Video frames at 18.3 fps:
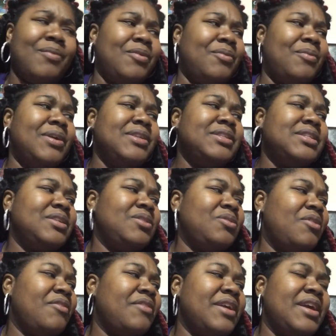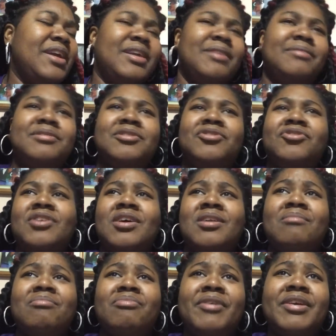well, wasn't Lorianne Gibson trying
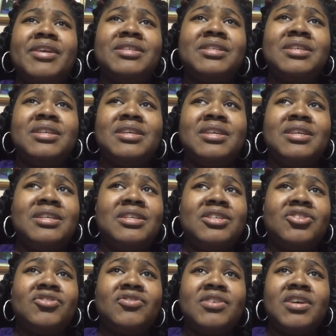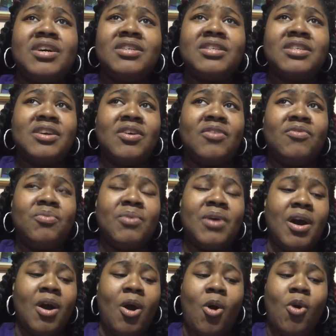to break into the industry herself
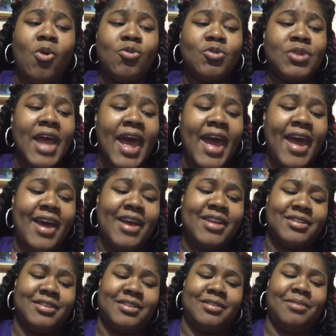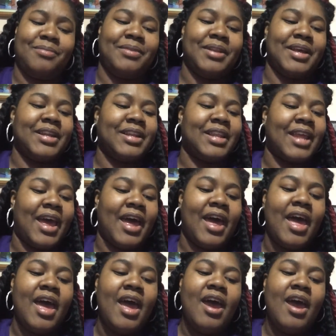with her old ass or something like that?